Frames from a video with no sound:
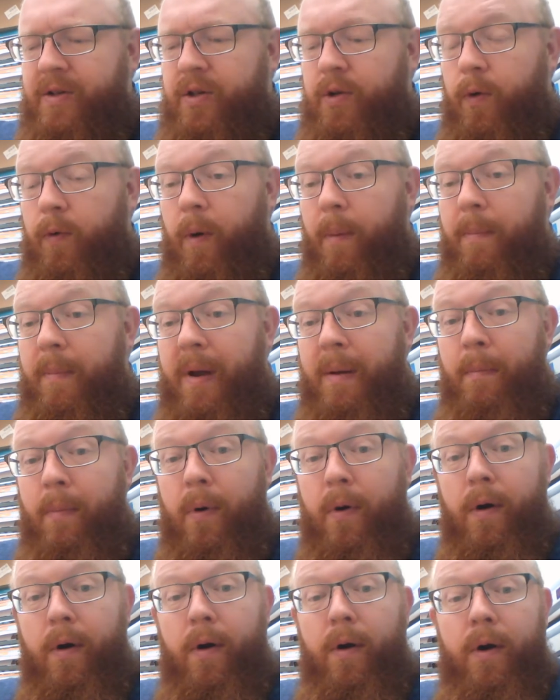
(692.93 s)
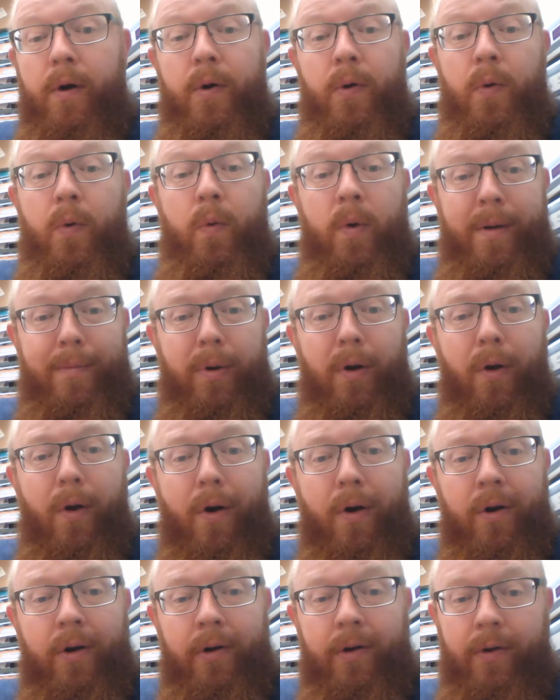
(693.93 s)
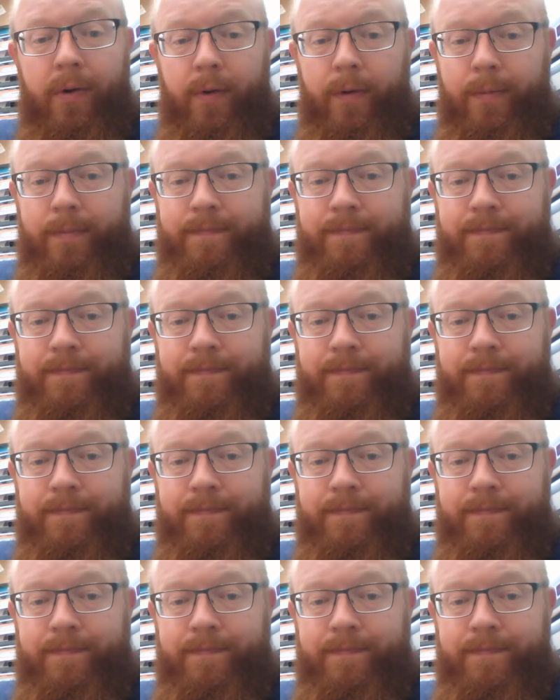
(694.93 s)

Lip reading: to remember who we belong to